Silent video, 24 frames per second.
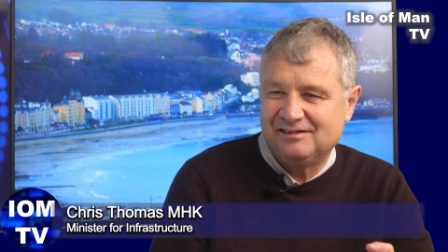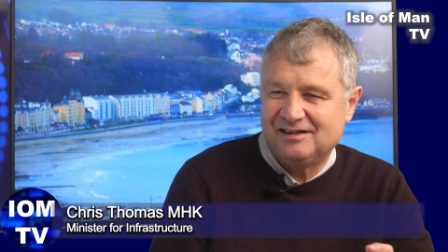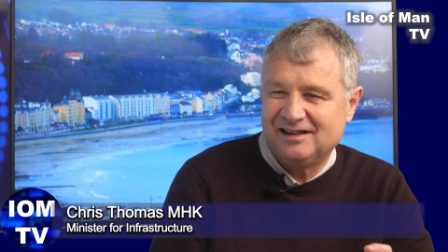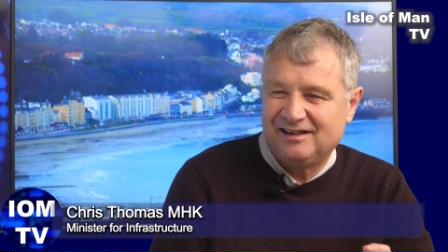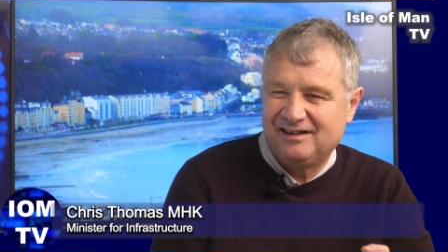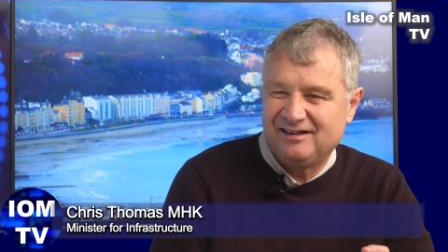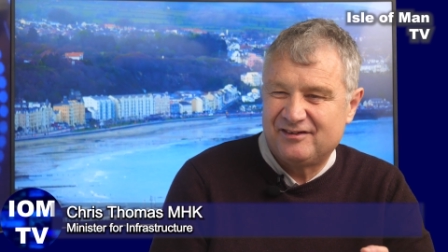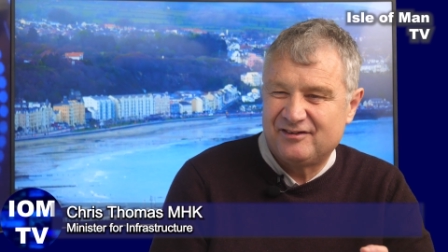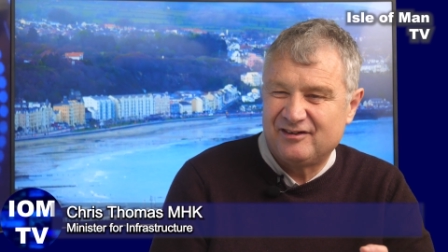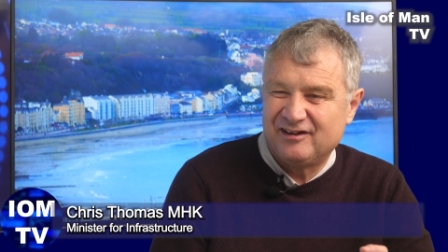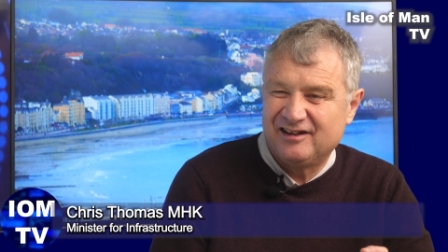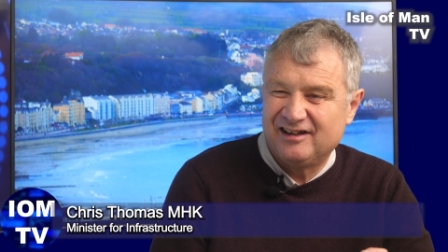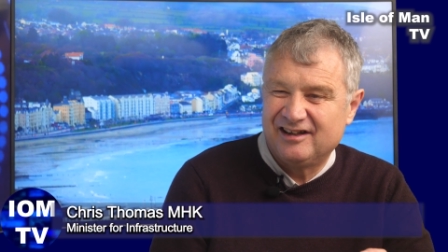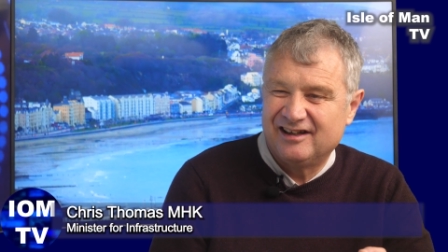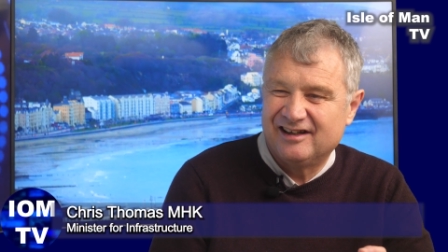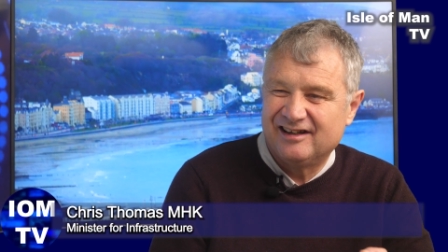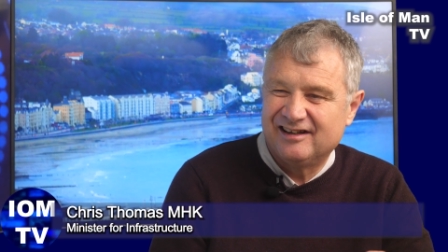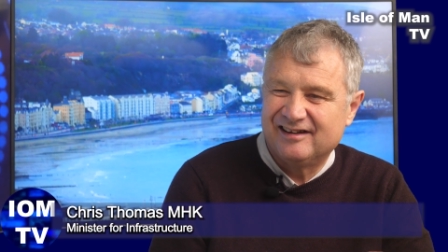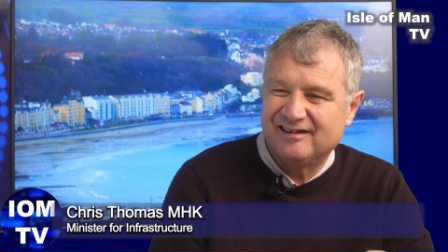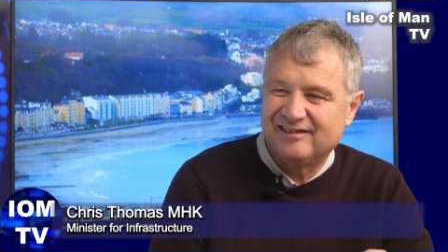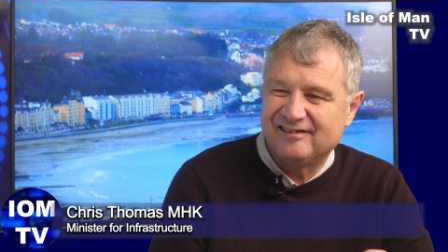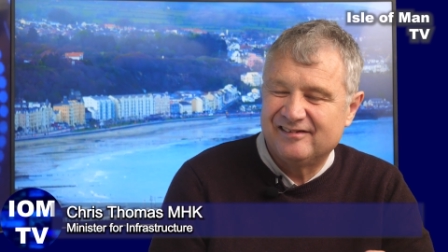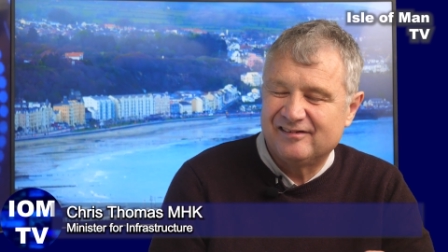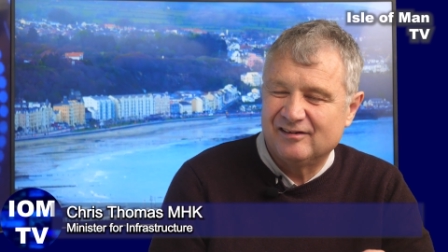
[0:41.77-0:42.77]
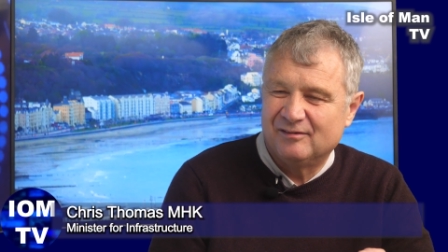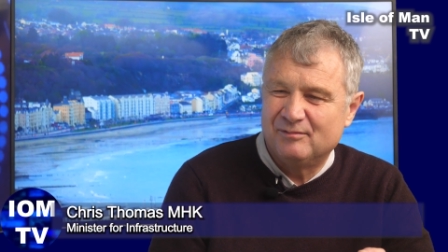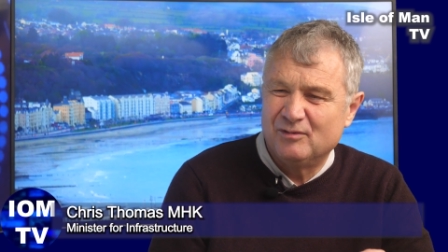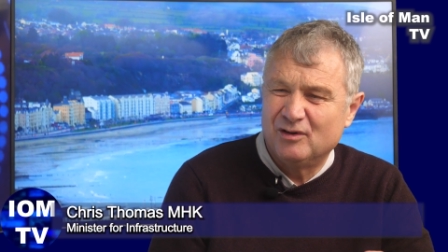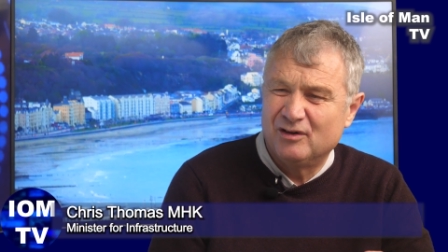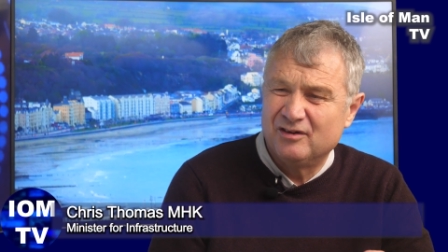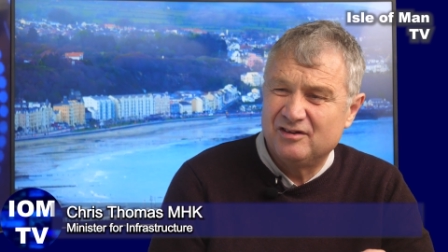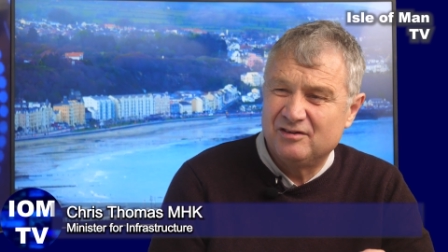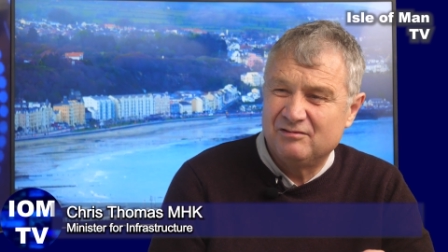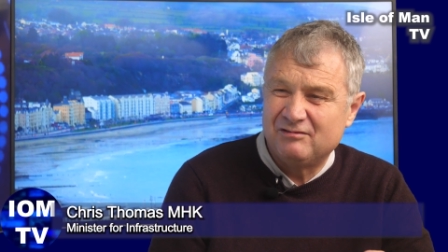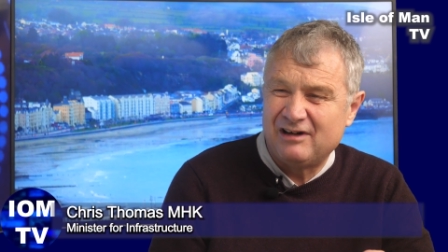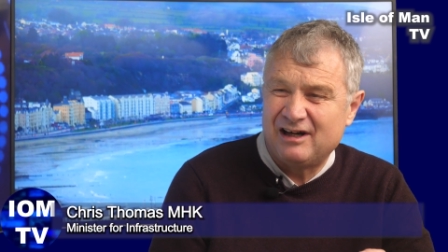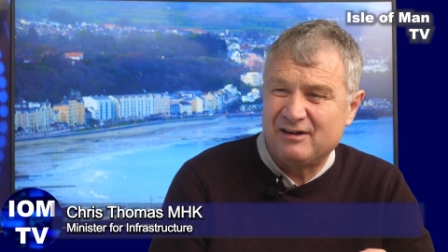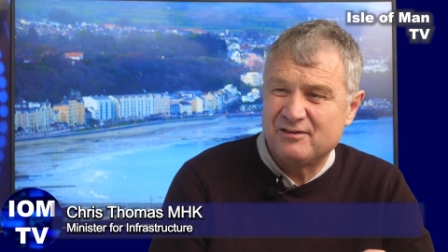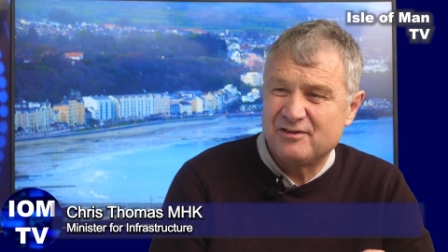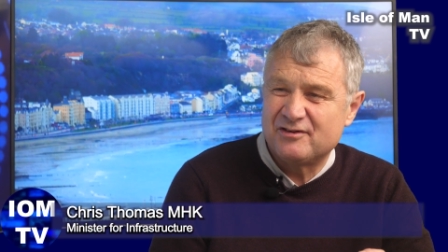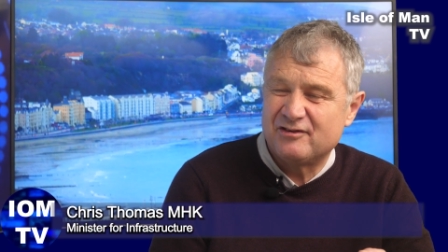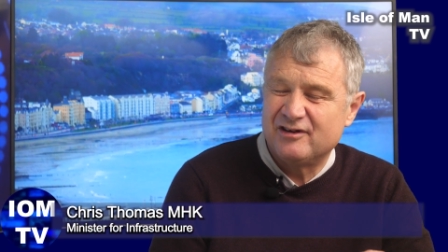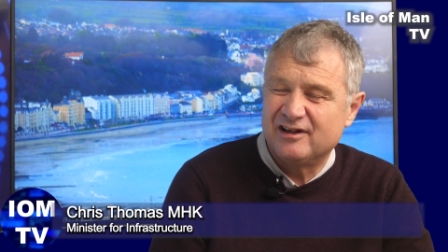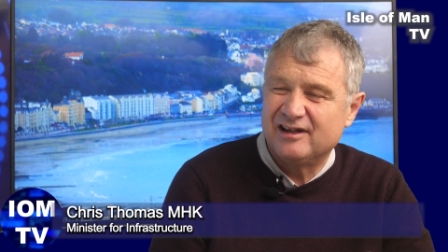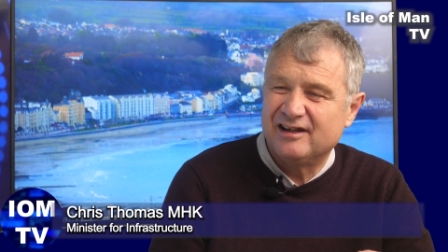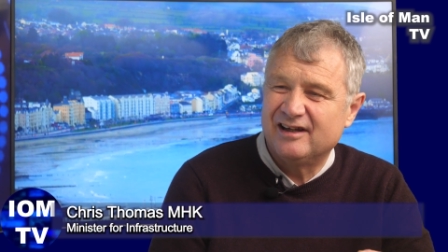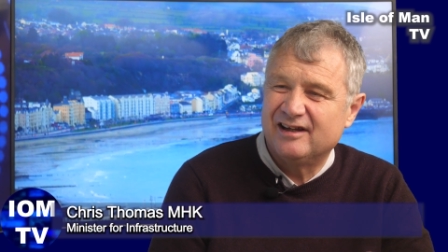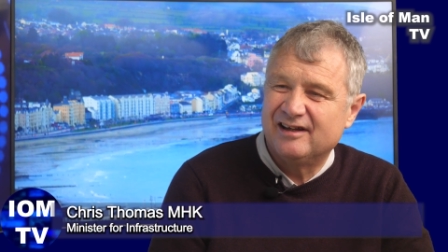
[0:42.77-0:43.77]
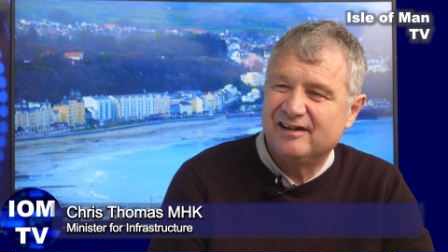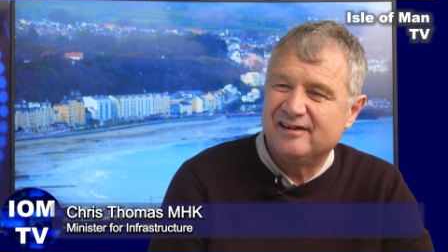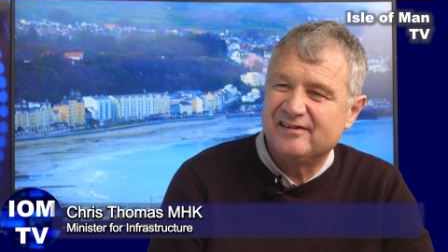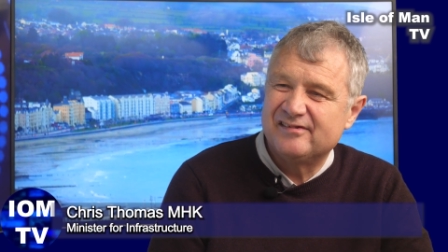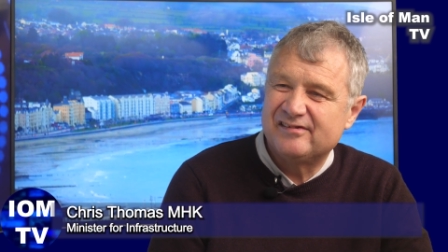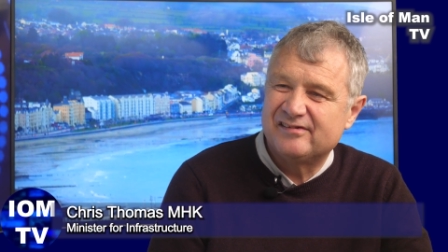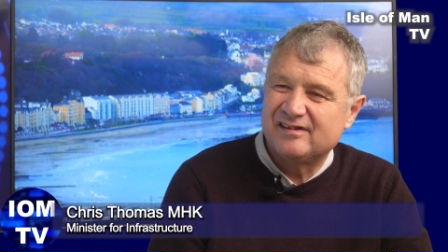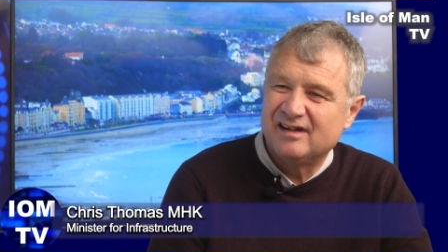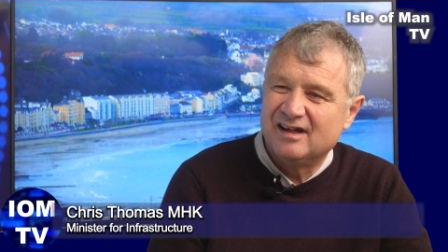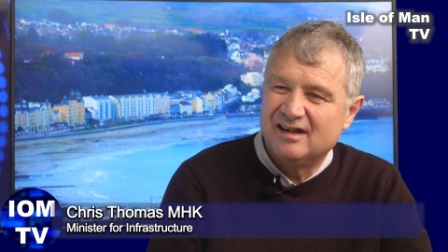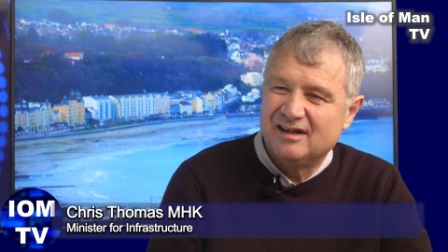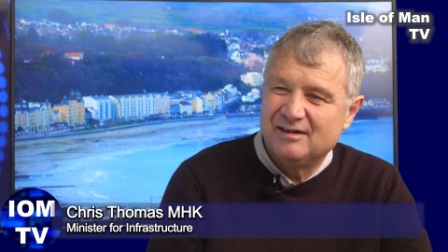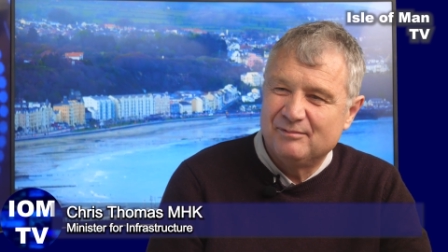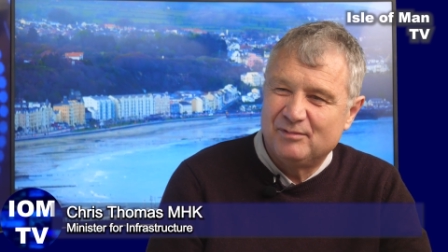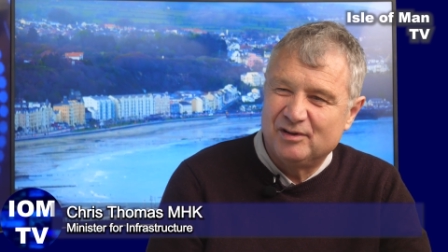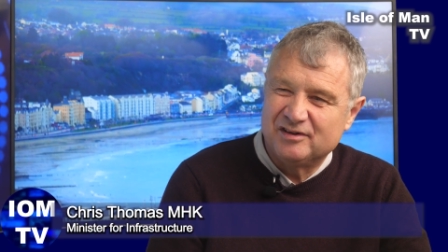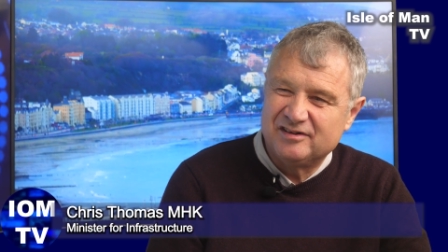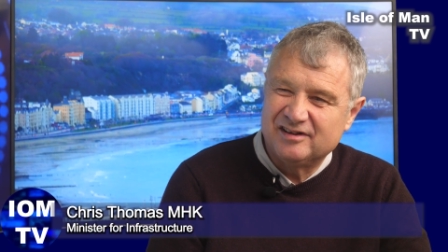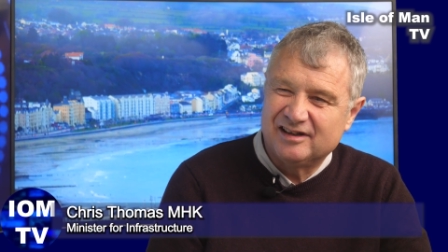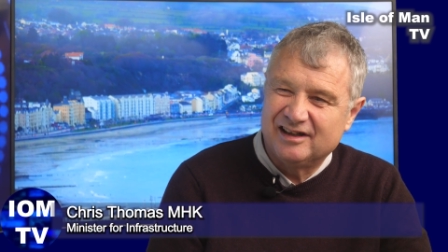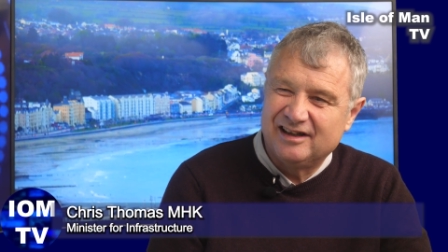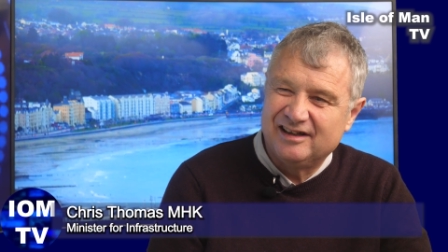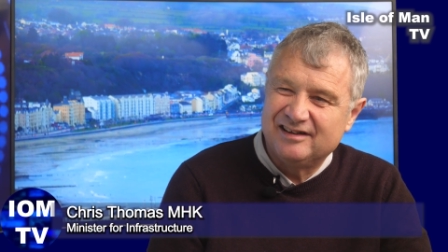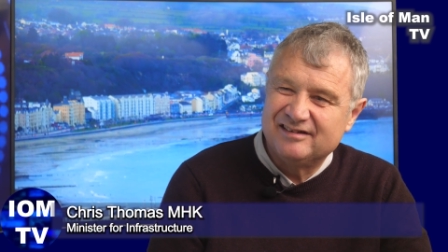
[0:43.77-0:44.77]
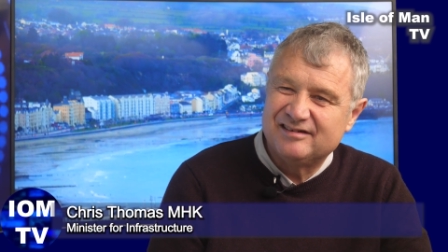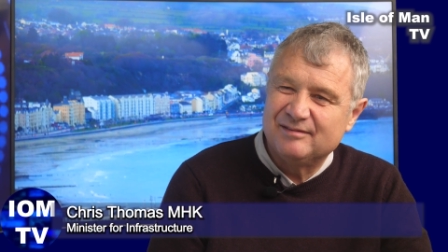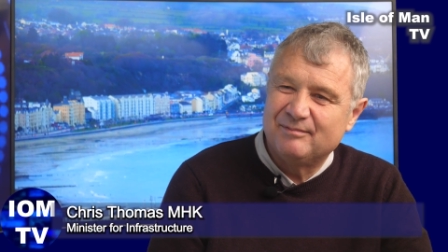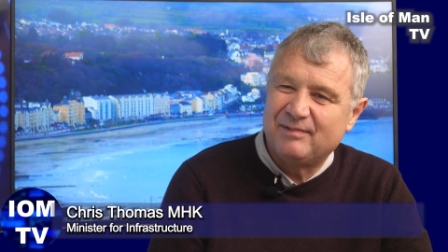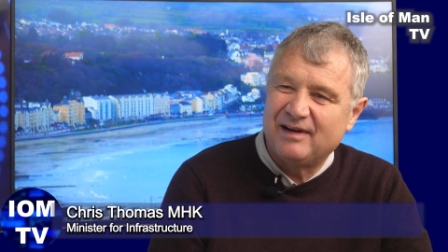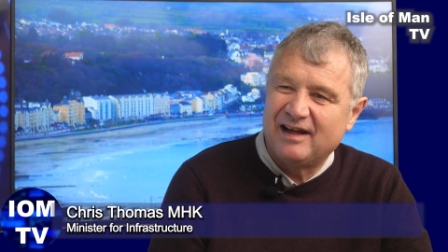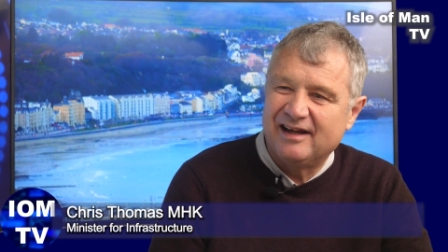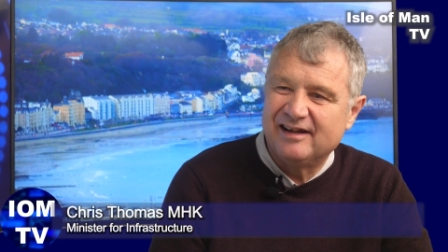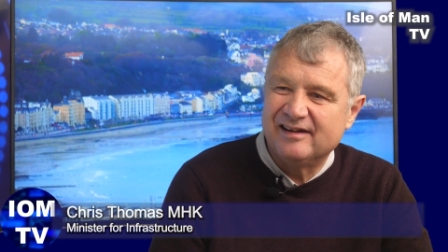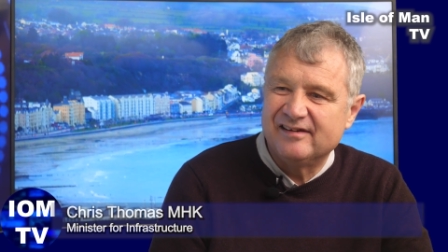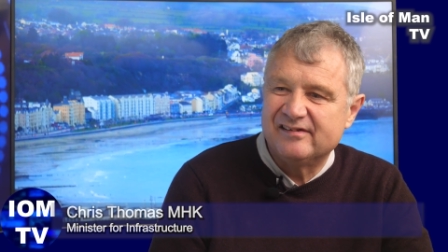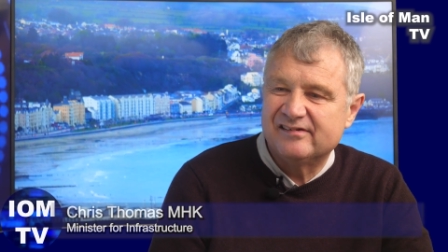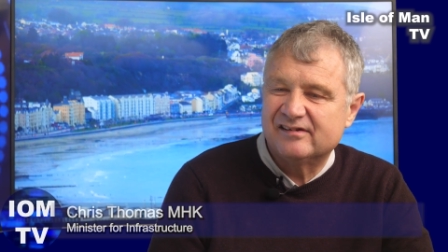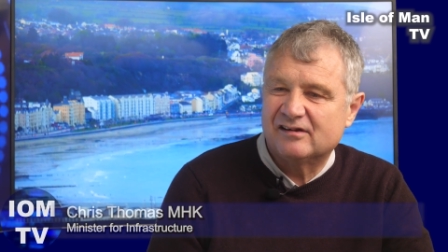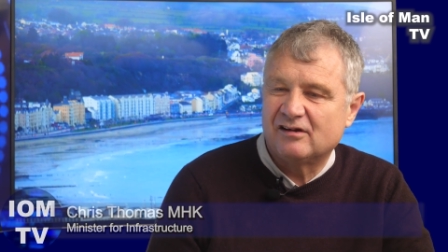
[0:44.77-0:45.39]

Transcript: nearly three years or more around three years putting it into place.